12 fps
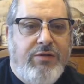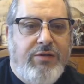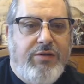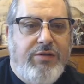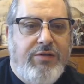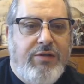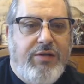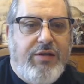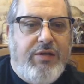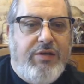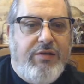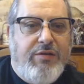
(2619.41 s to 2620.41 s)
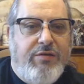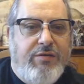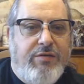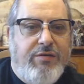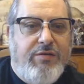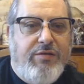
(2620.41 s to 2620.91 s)
He's going to get
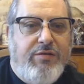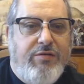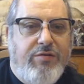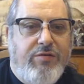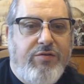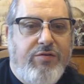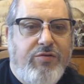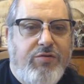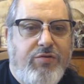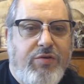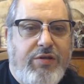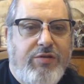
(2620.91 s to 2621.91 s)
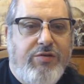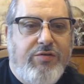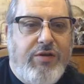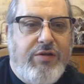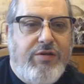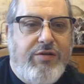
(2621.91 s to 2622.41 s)
Grand
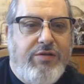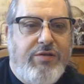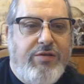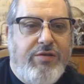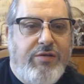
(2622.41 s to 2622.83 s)
Strategist.